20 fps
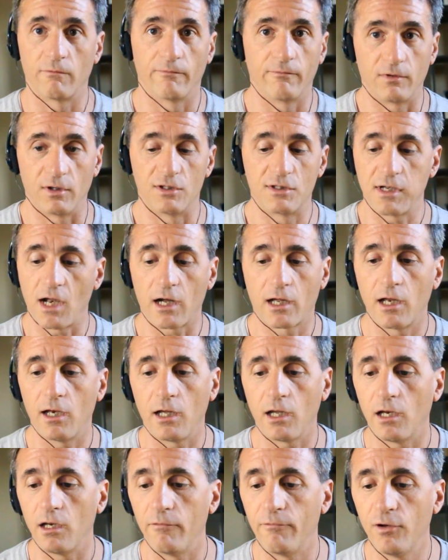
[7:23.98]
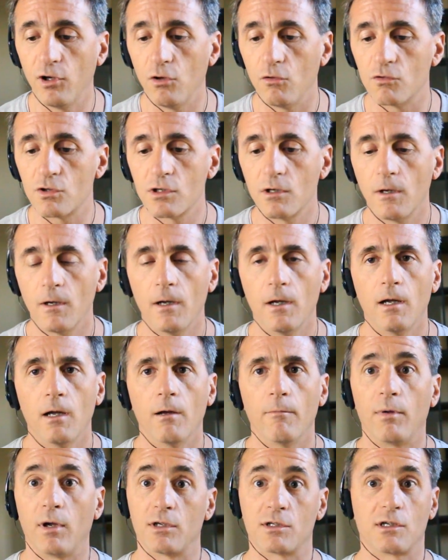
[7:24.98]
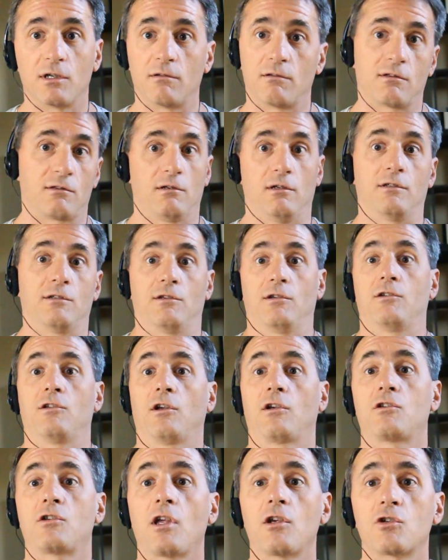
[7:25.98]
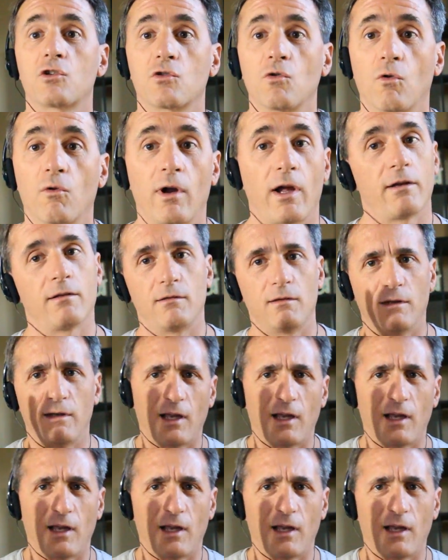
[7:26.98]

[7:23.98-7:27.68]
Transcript: it's not getting any views because it's a success story.